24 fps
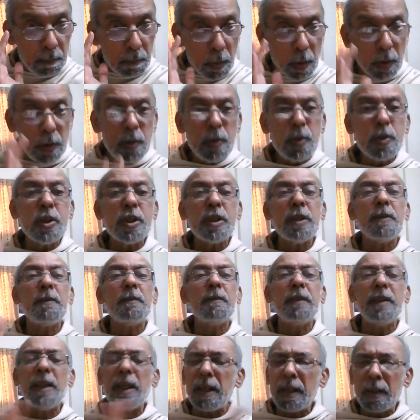
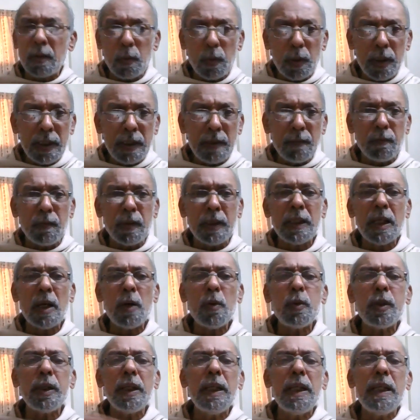pollution, they are going
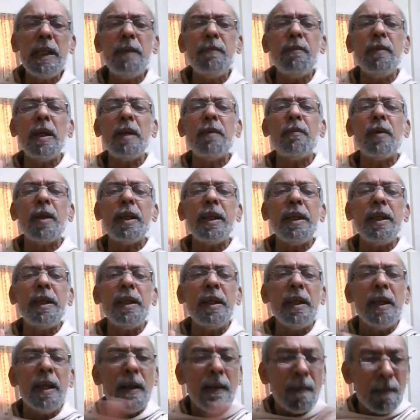without any
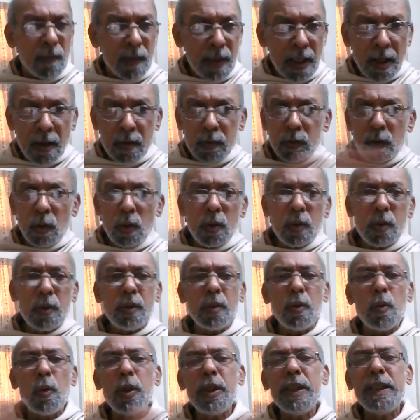wavering, they are
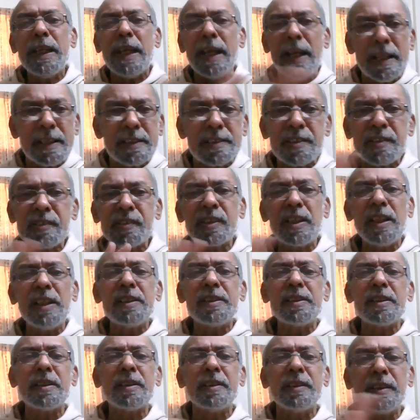not going
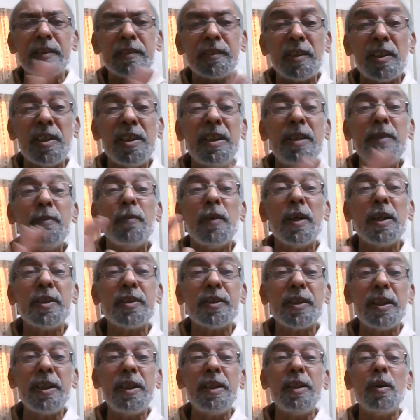helter-skelter, the three
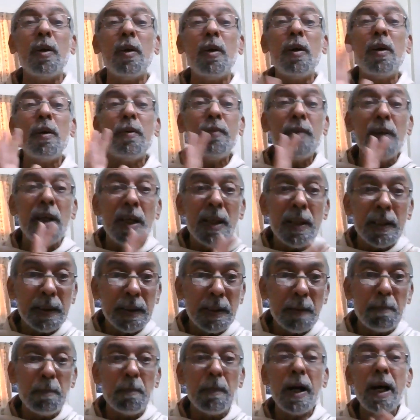functioning of
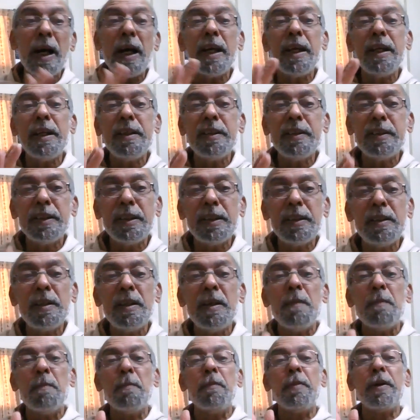the mind, the
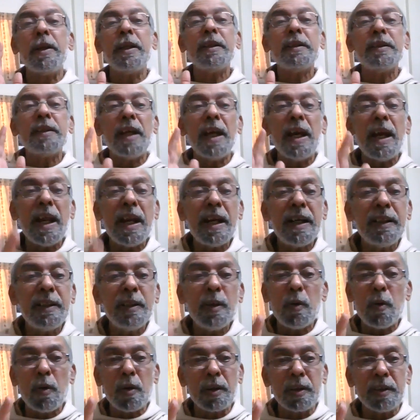breath, and
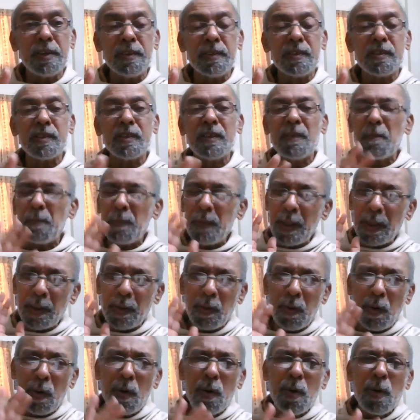the organs. They are
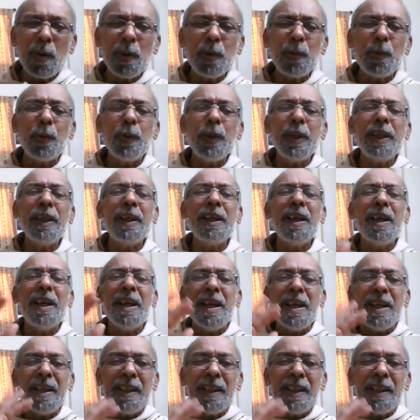all going